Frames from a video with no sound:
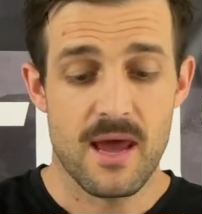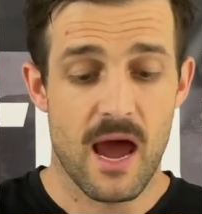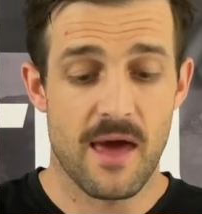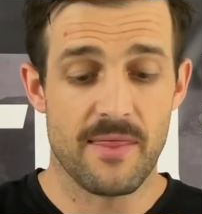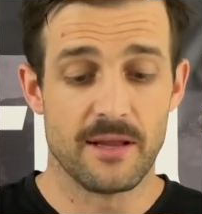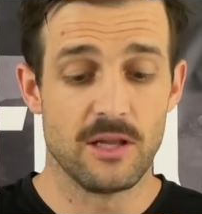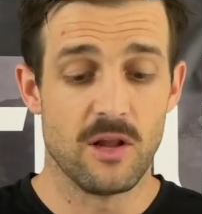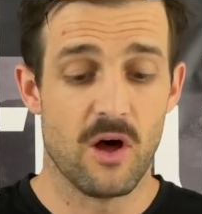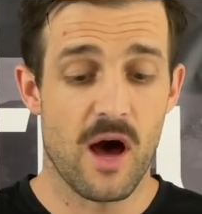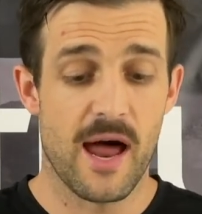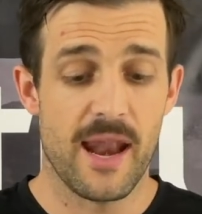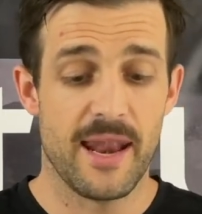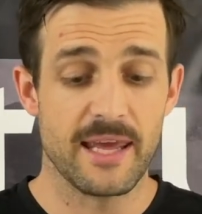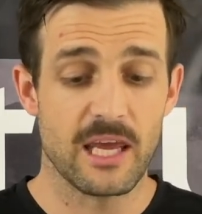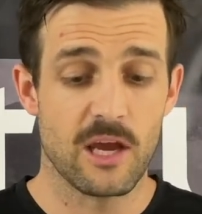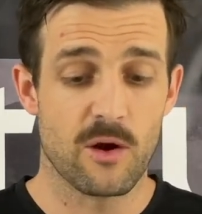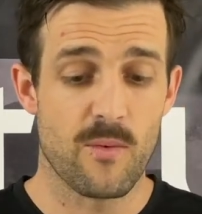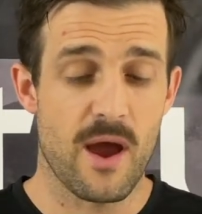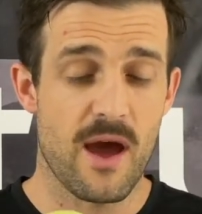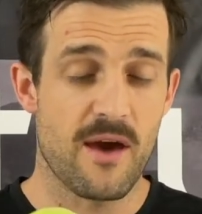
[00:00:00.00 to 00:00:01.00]
And the
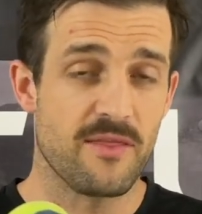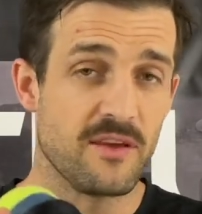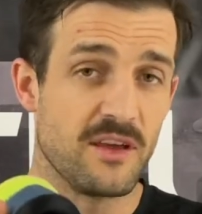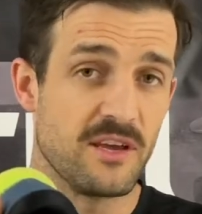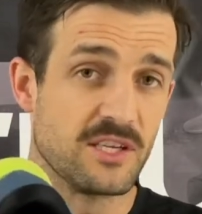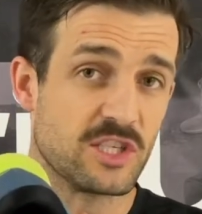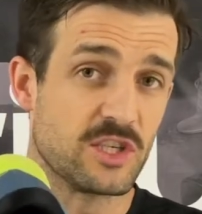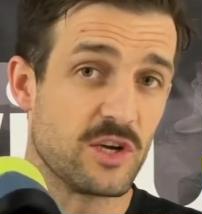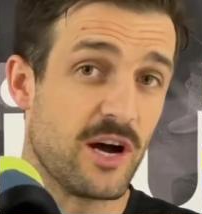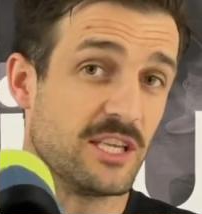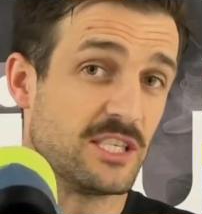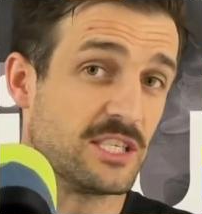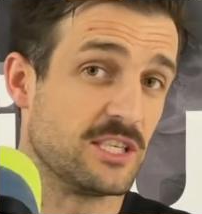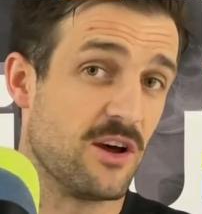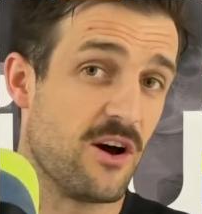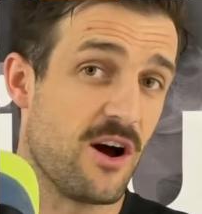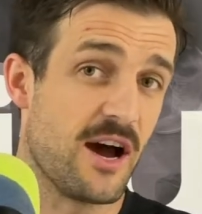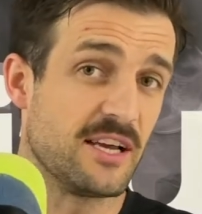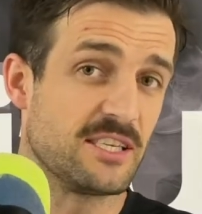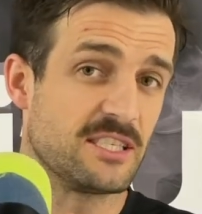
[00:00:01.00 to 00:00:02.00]
lining around the inside's
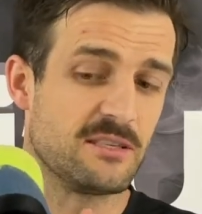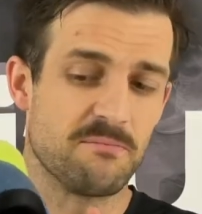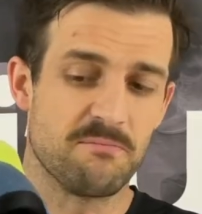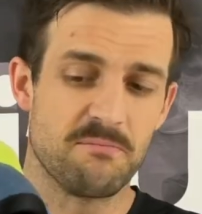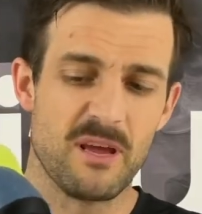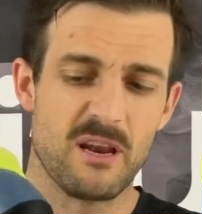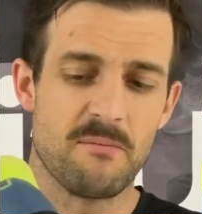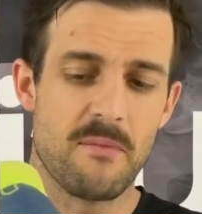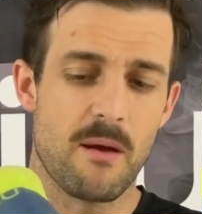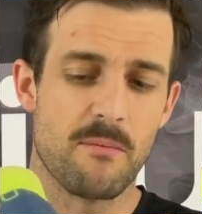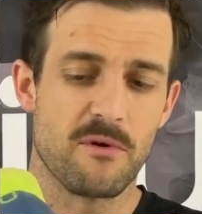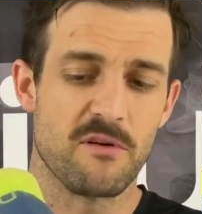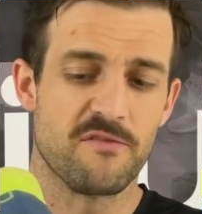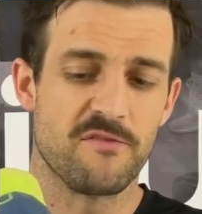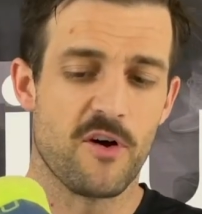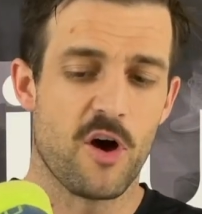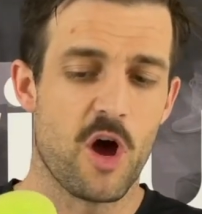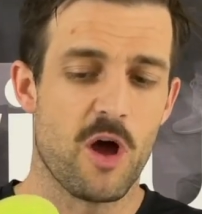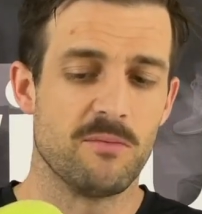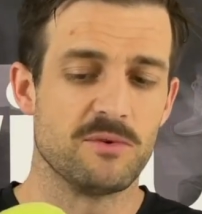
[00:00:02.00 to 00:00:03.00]
nice, a bit of memory
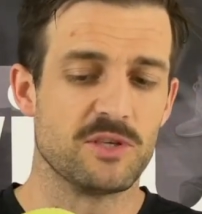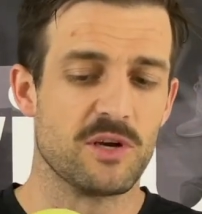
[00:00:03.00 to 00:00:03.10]
foam,